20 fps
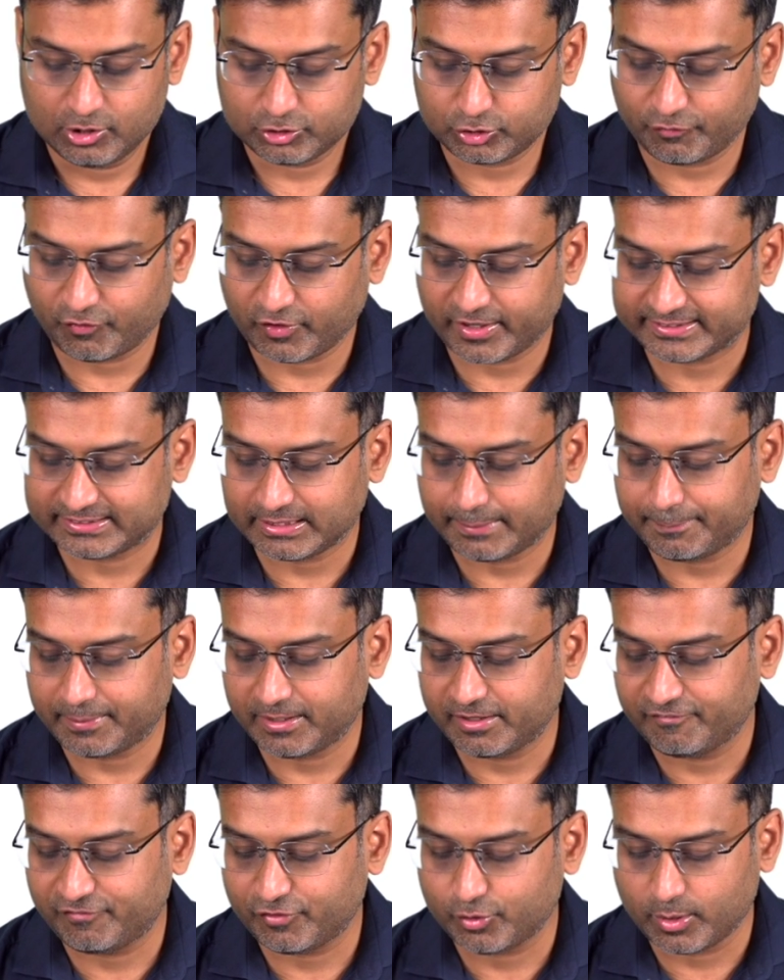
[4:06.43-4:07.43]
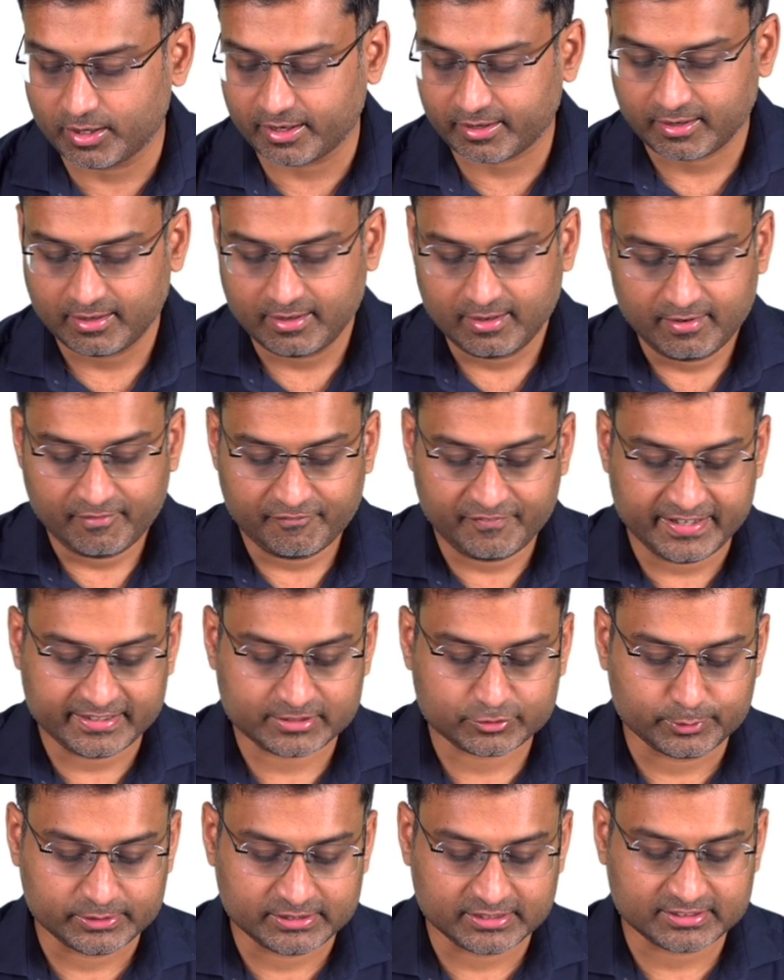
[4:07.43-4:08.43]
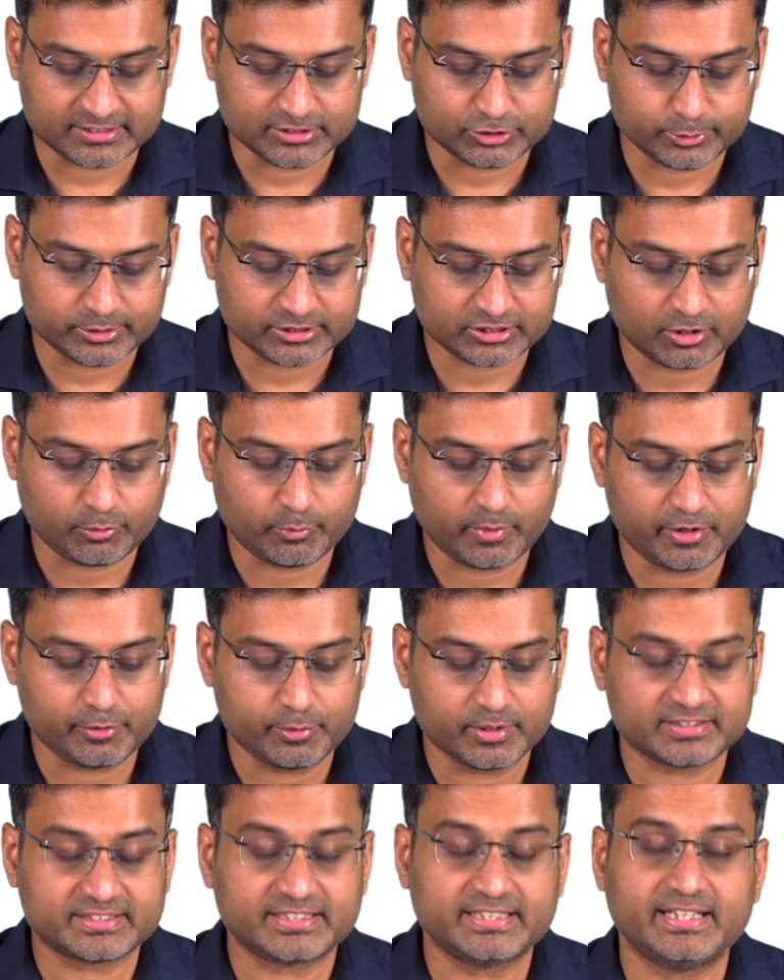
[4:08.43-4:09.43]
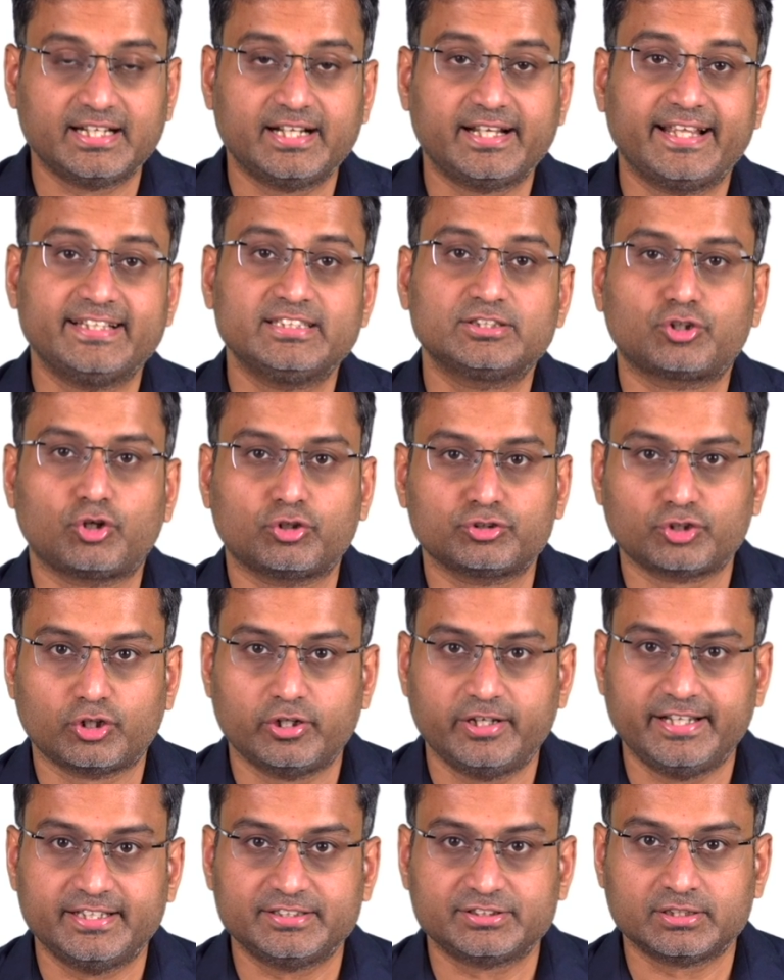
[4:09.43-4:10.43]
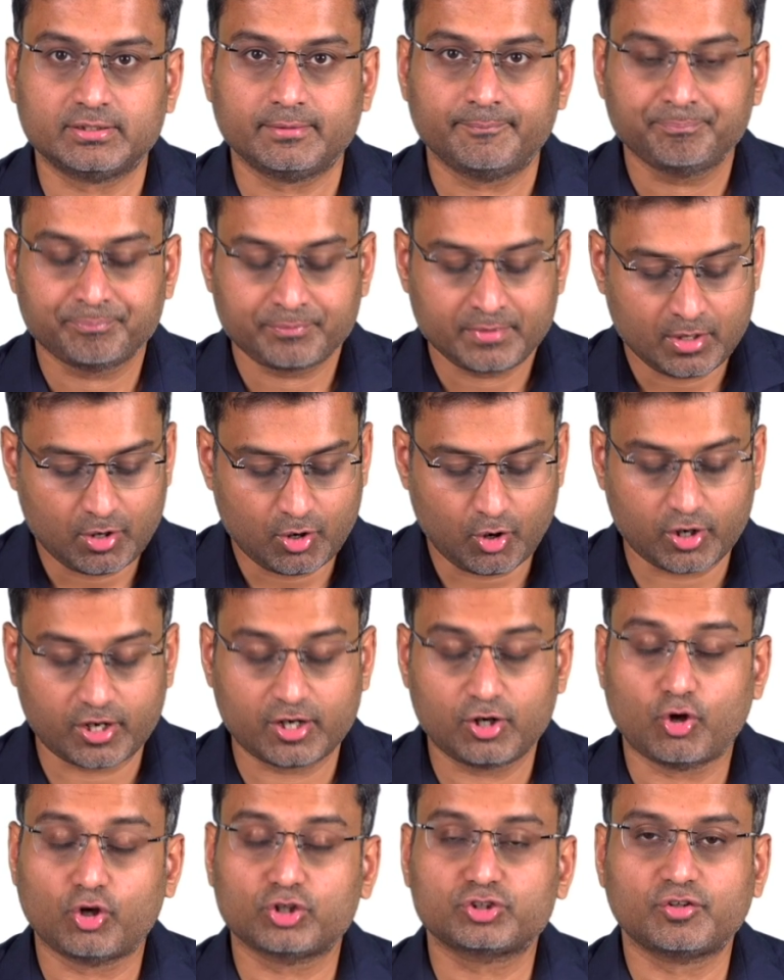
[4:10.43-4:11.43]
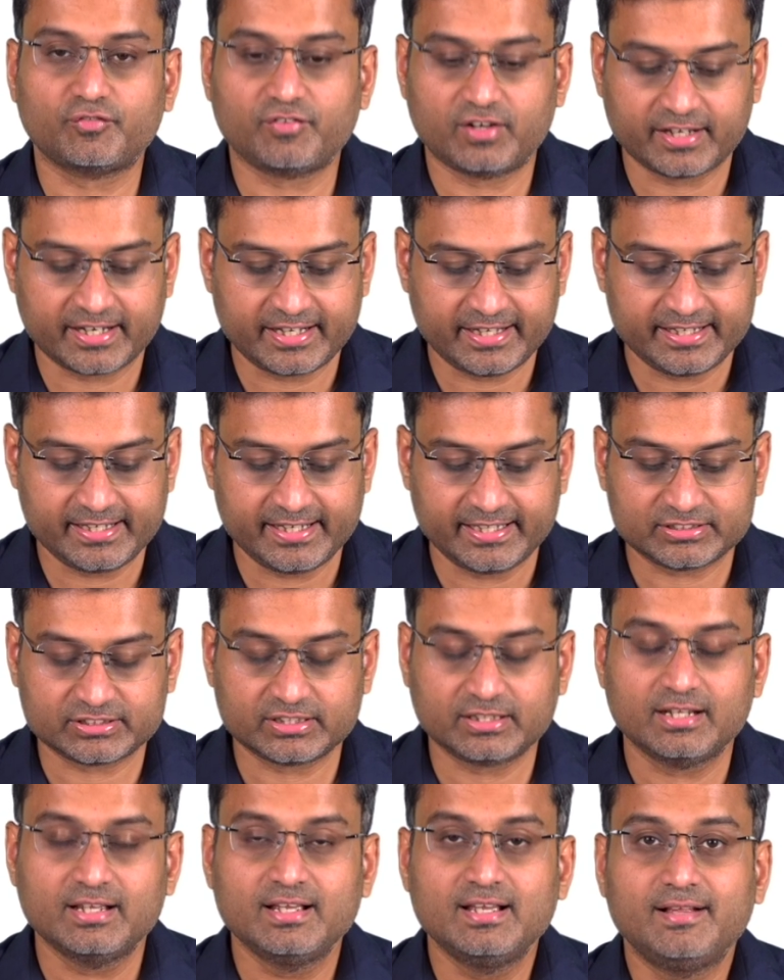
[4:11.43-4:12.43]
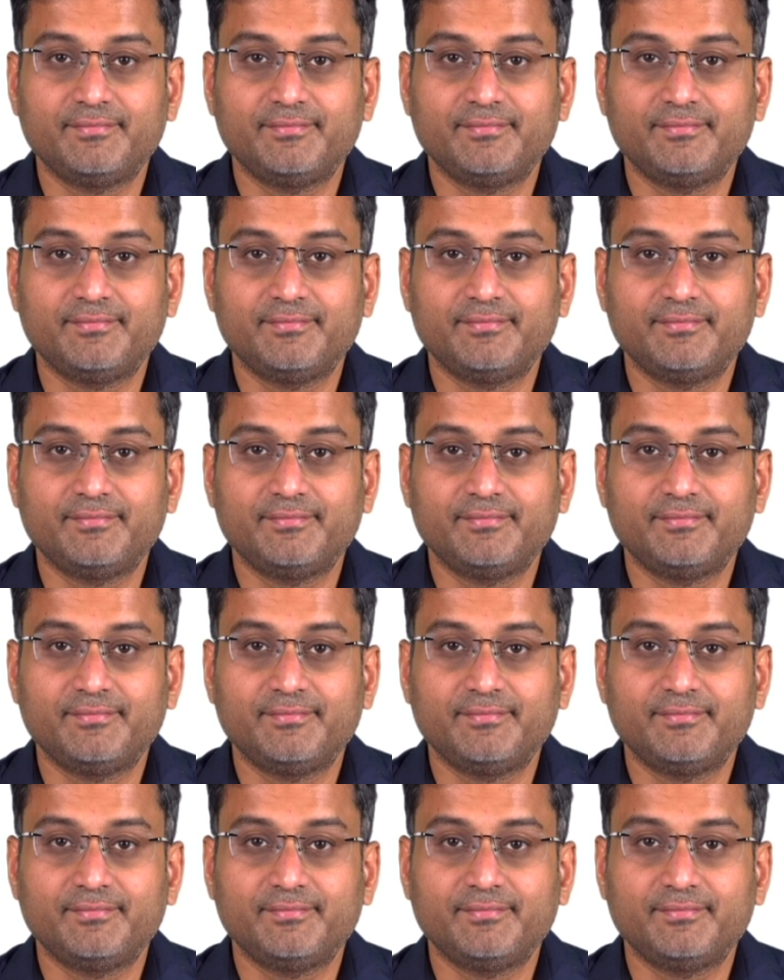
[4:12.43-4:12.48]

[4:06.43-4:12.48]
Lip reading: So for example, if you are faced with a situation where you are seeing a dense consolidation or a loss of lung aeration,